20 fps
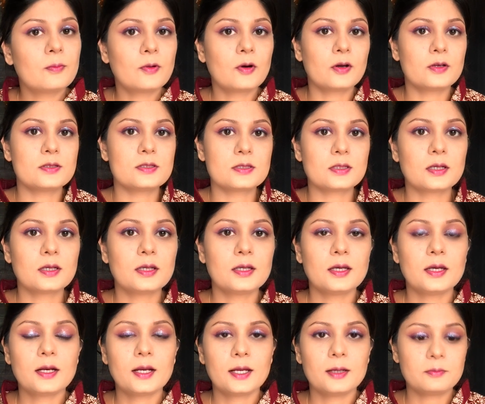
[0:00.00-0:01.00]
bronzer, here
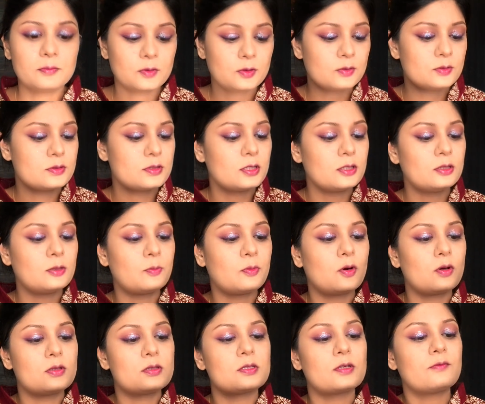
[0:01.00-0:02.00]
I am using the
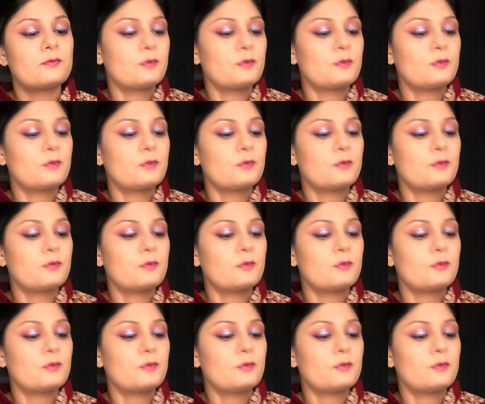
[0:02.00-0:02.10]
bronzer